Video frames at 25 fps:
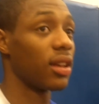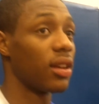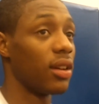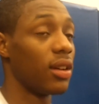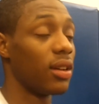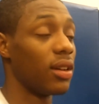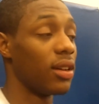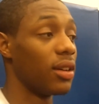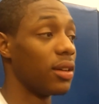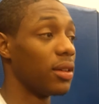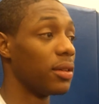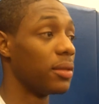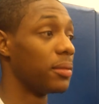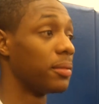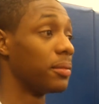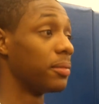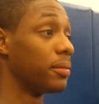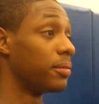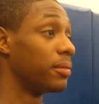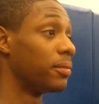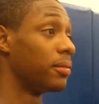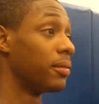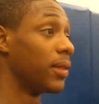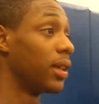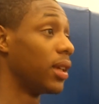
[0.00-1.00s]
that,
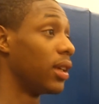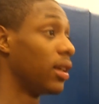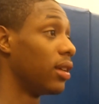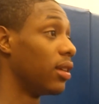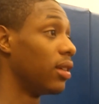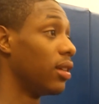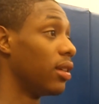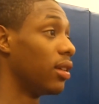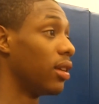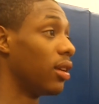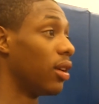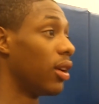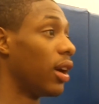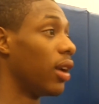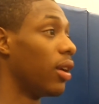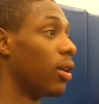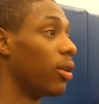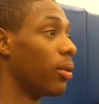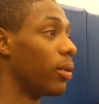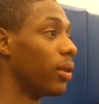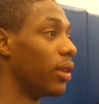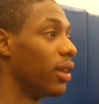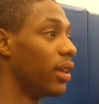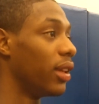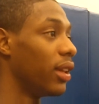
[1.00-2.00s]
I
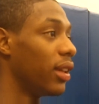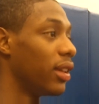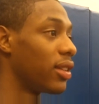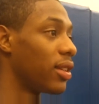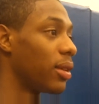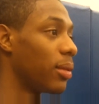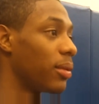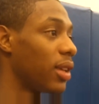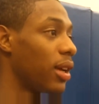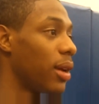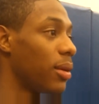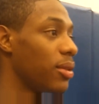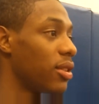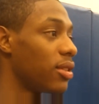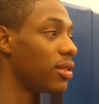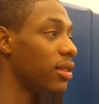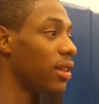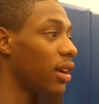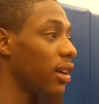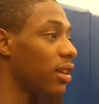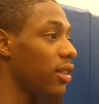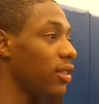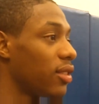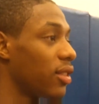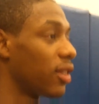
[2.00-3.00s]
don't really, sometimes it's
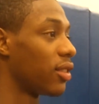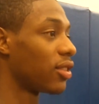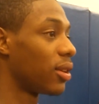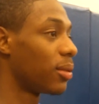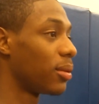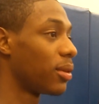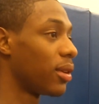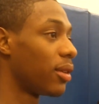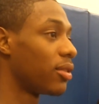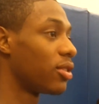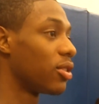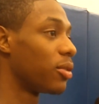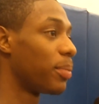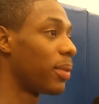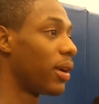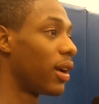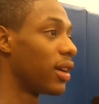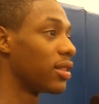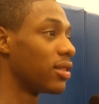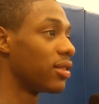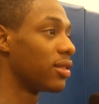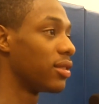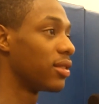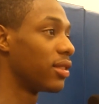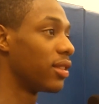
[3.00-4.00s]
negative stuff, sometimes it's
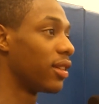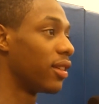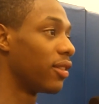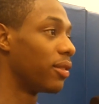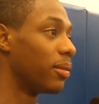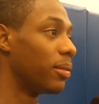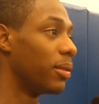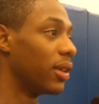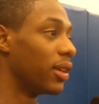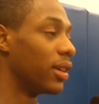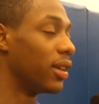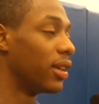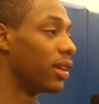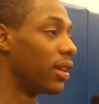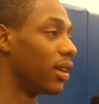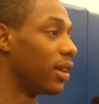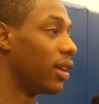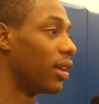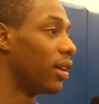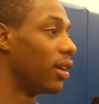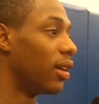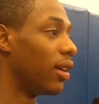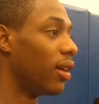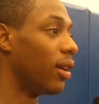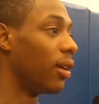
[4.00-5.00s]
positive stuff.
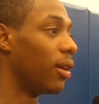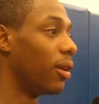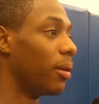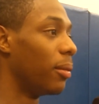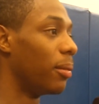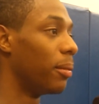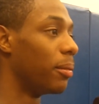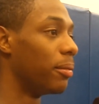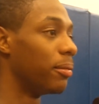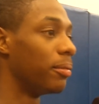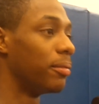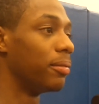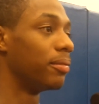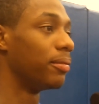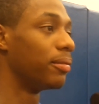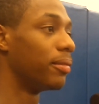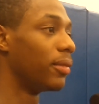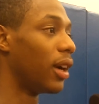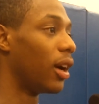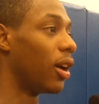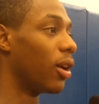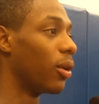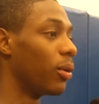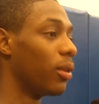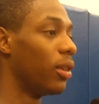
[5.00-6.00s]
But,
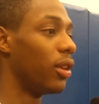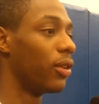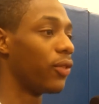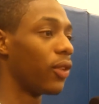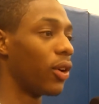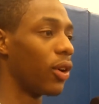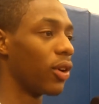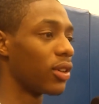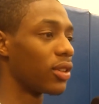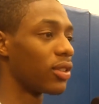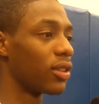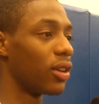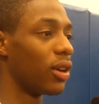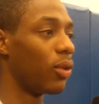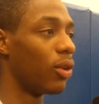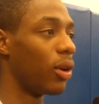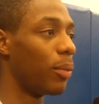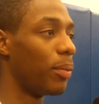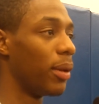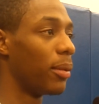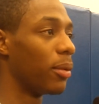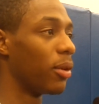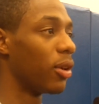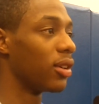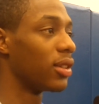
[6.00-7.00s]
I don't really focus on
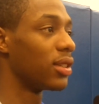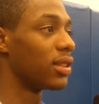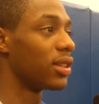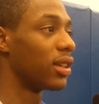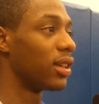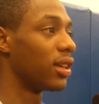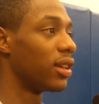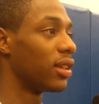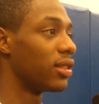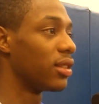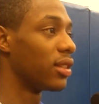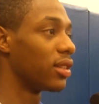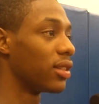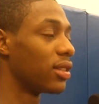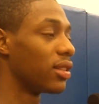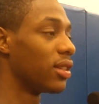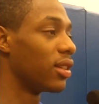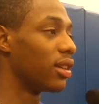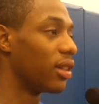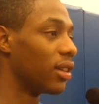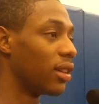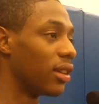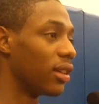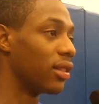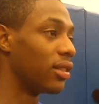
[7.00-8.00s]
what people are saying, just
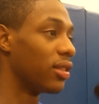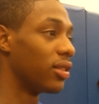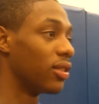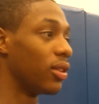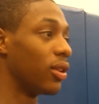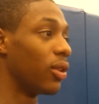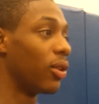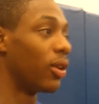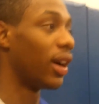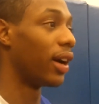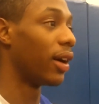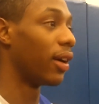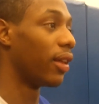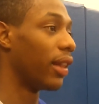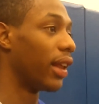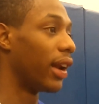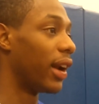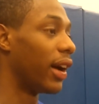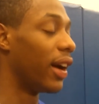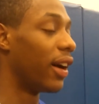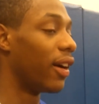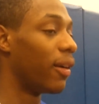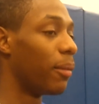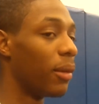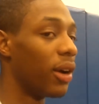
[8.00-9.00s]
know that
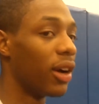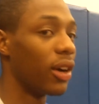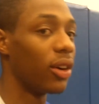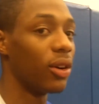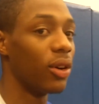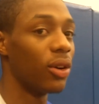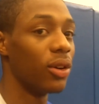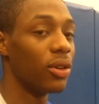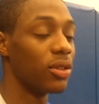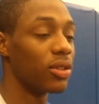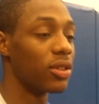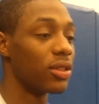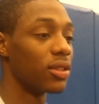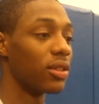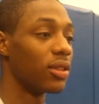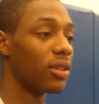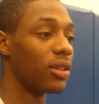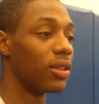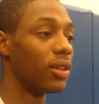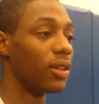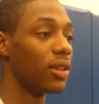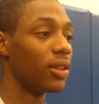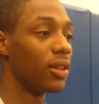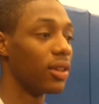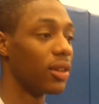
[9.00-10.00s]
I have my
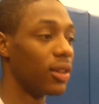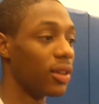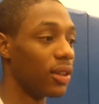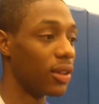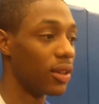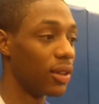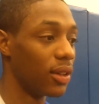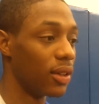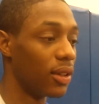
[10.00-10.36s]
goals.